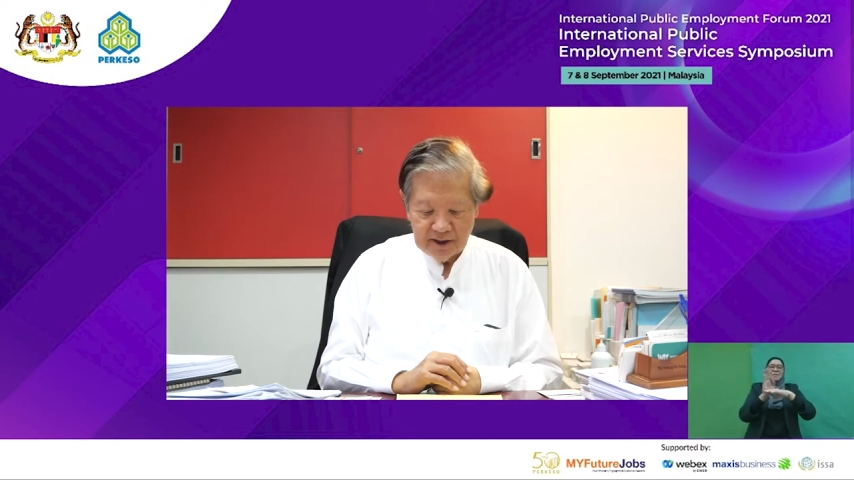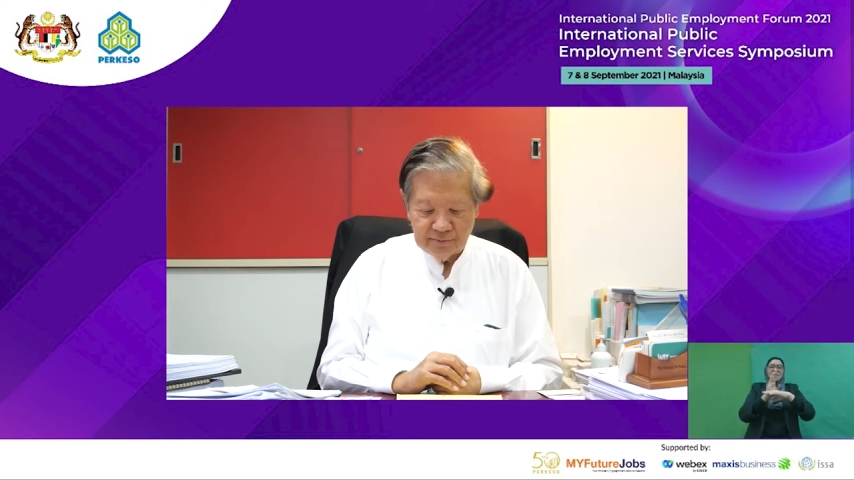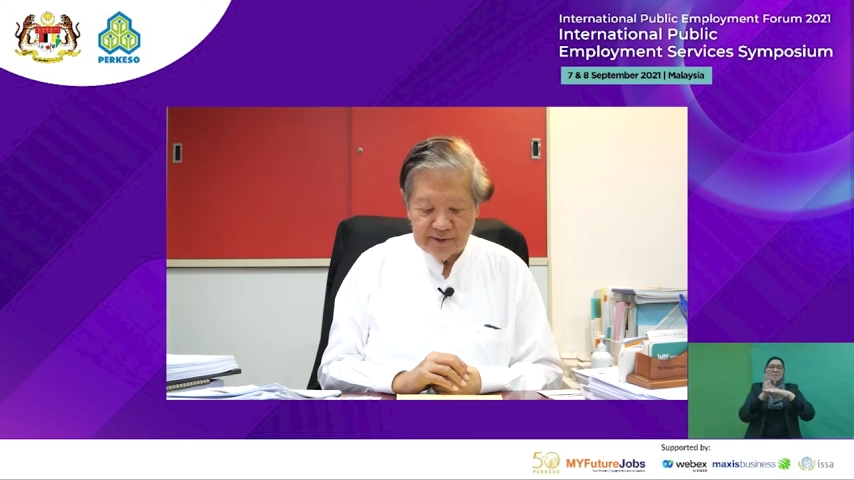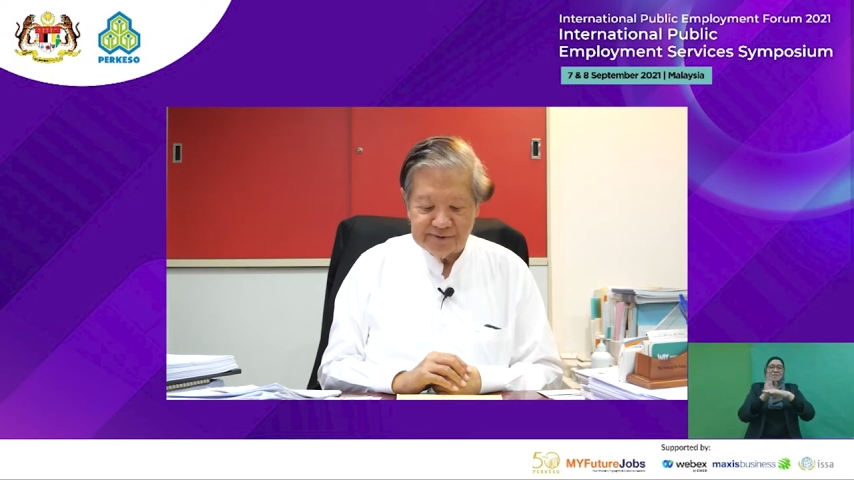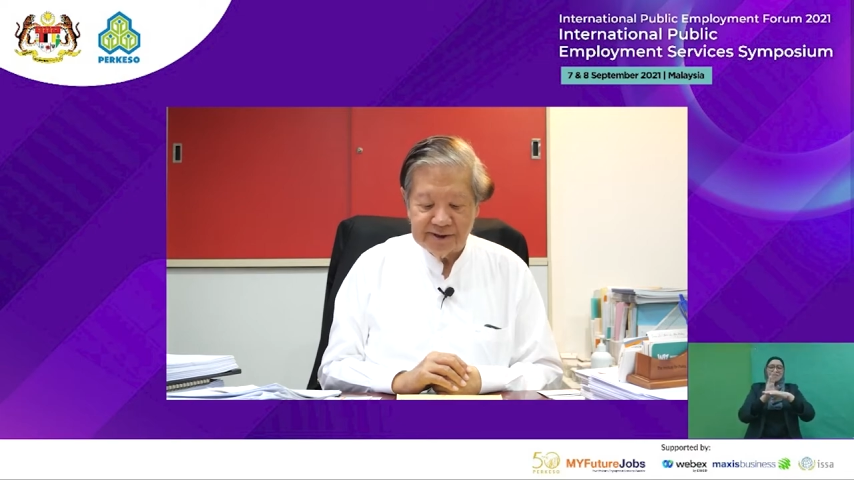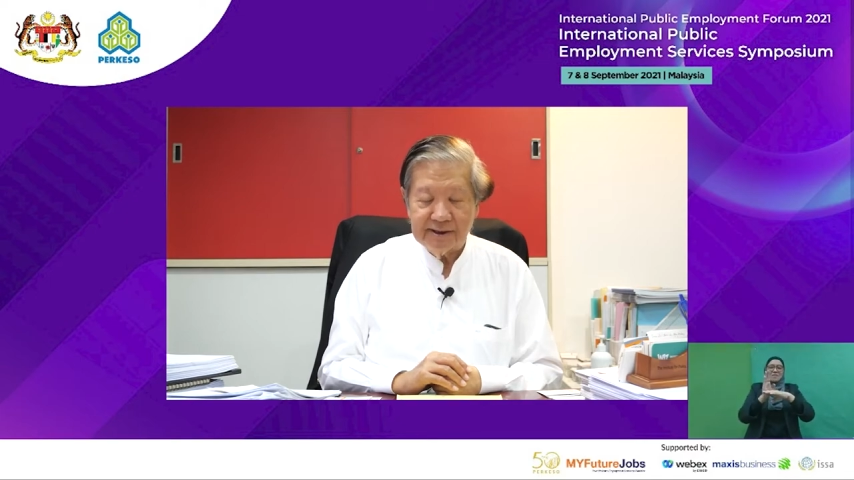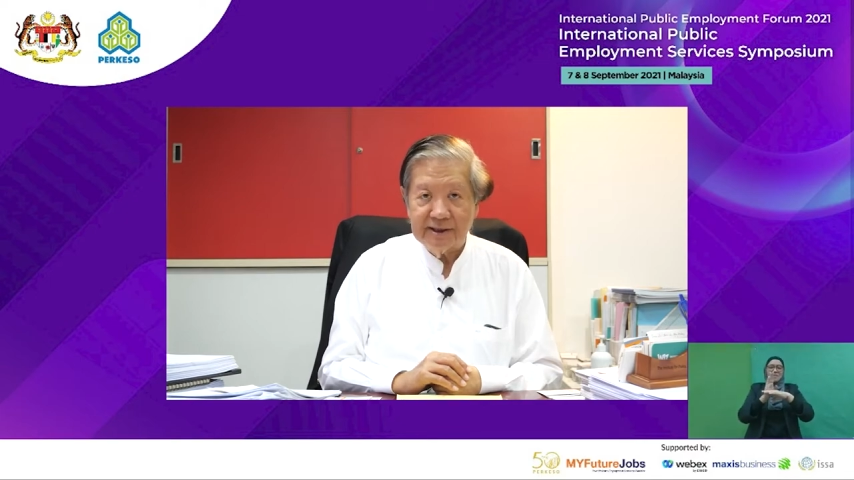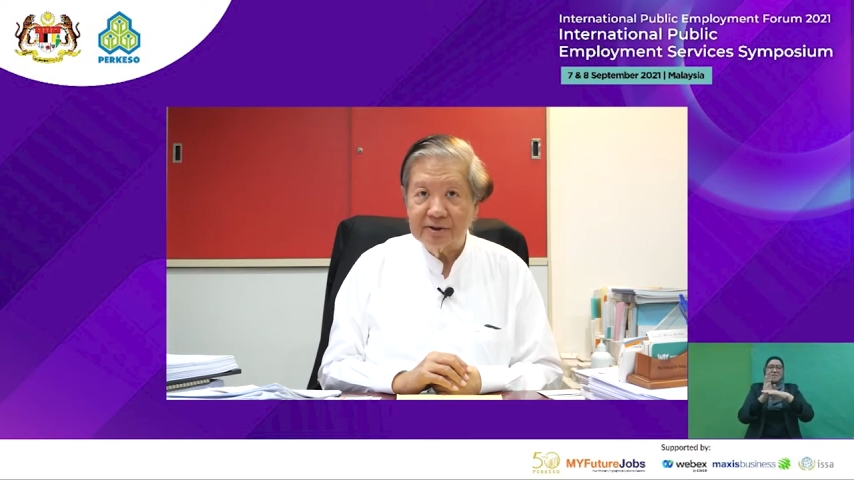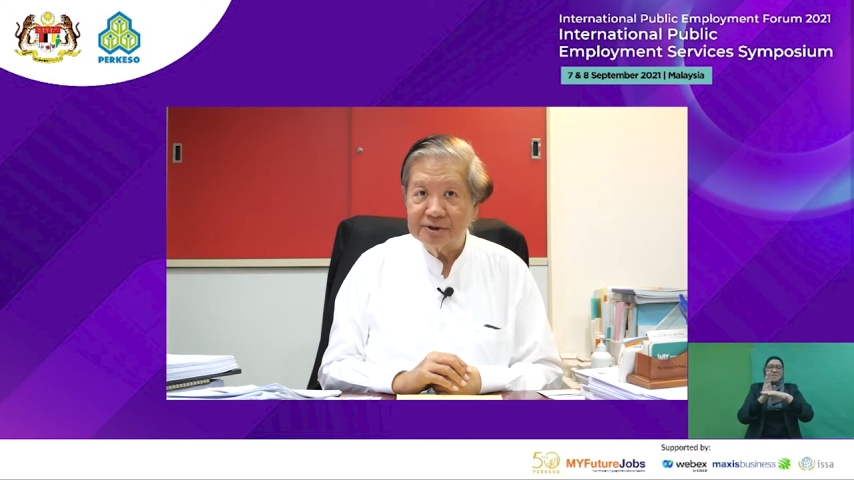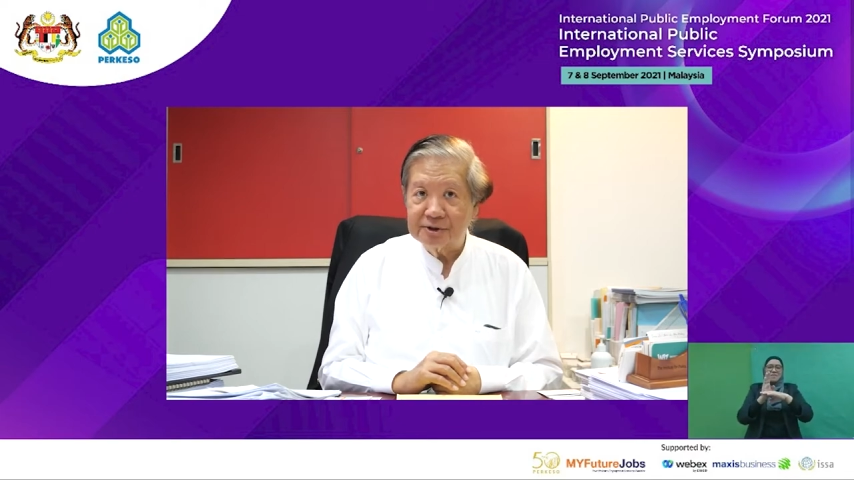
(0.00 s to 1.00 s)
We've seen
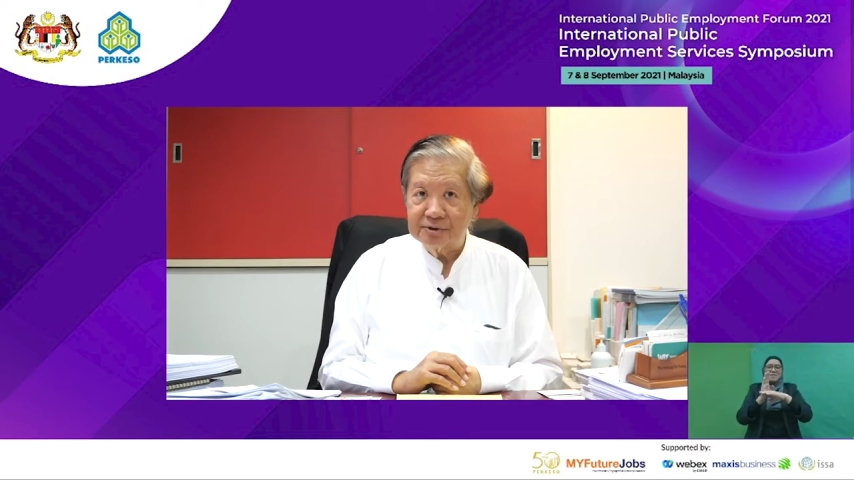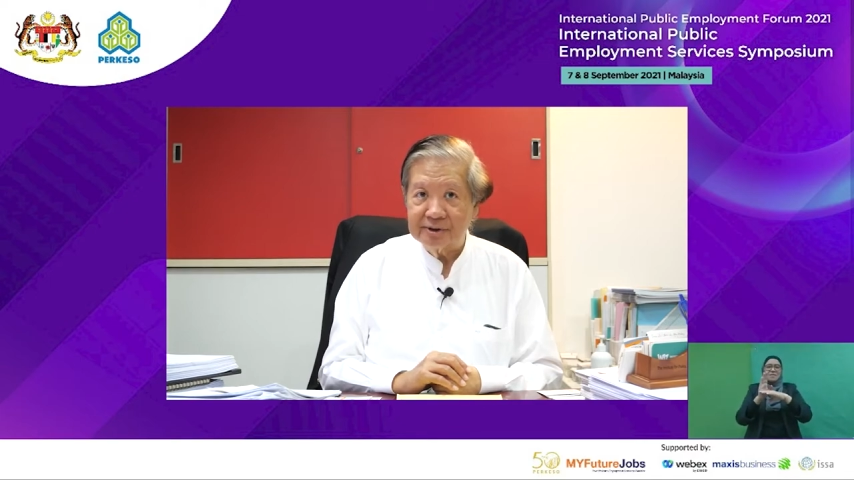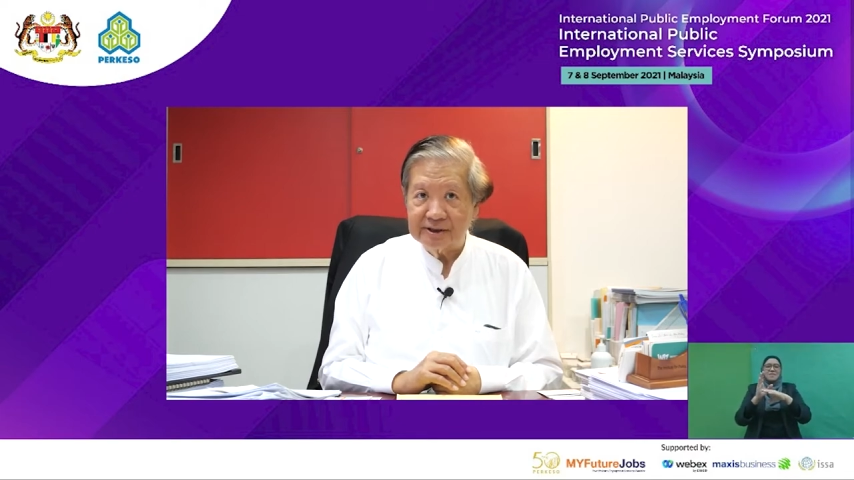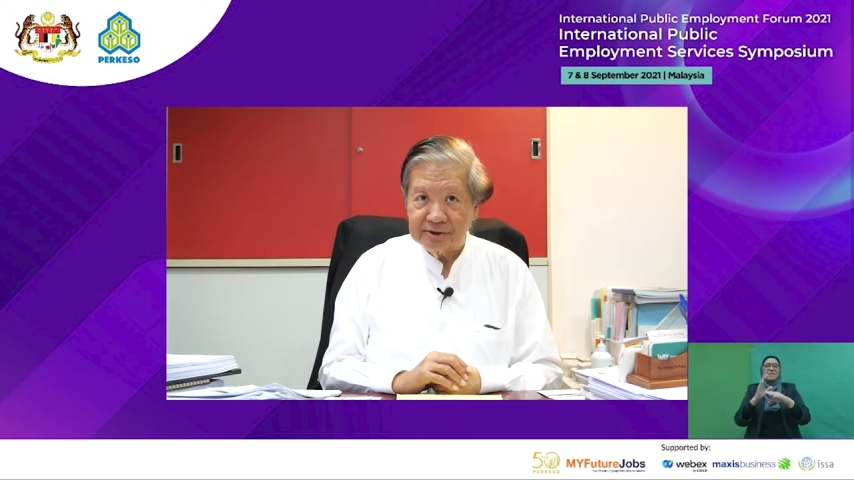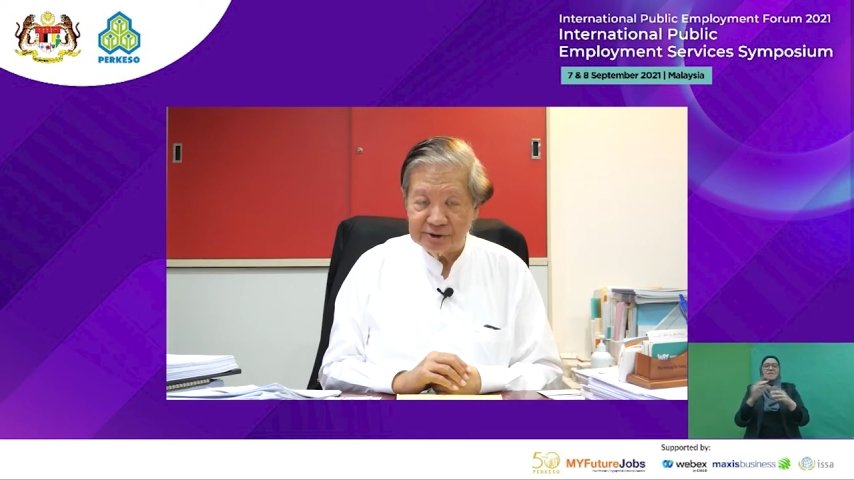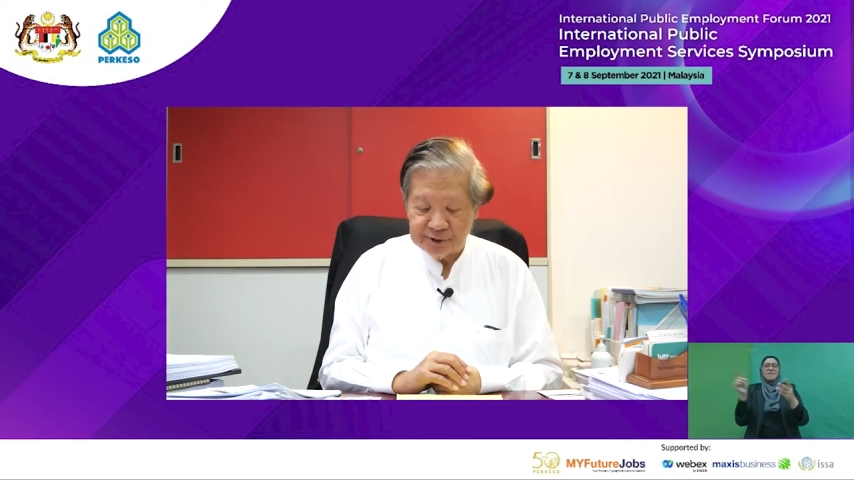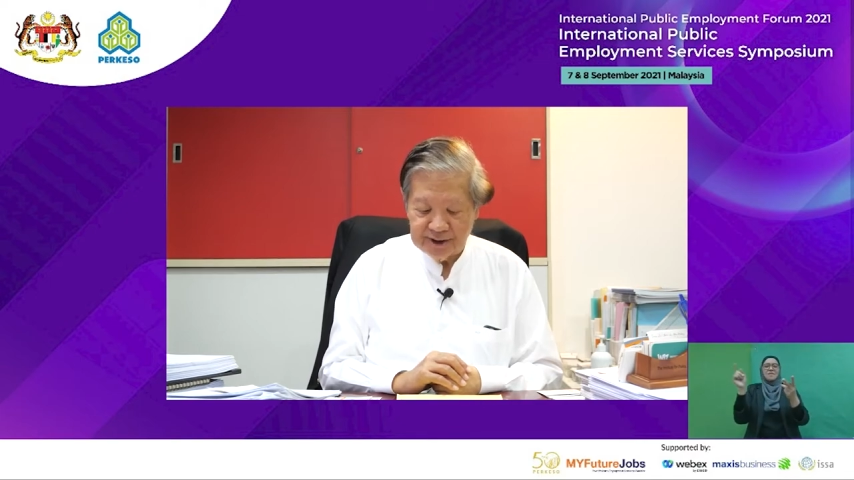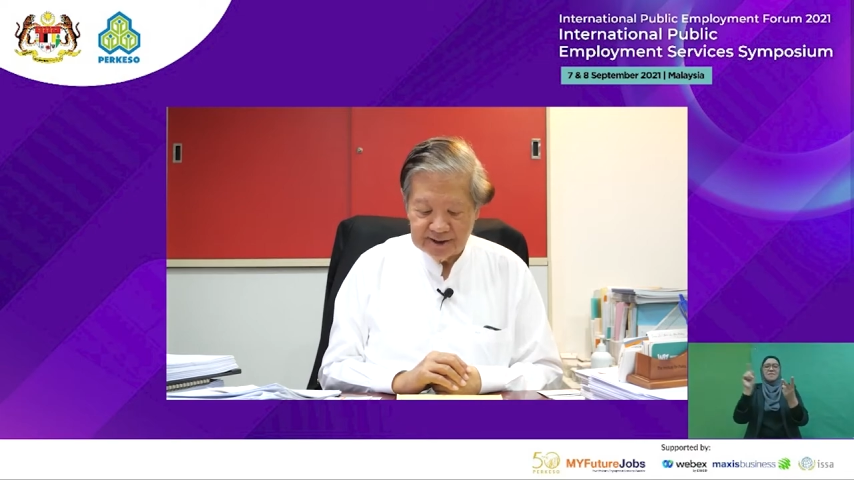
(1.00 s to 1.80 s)
that also in Dato Sri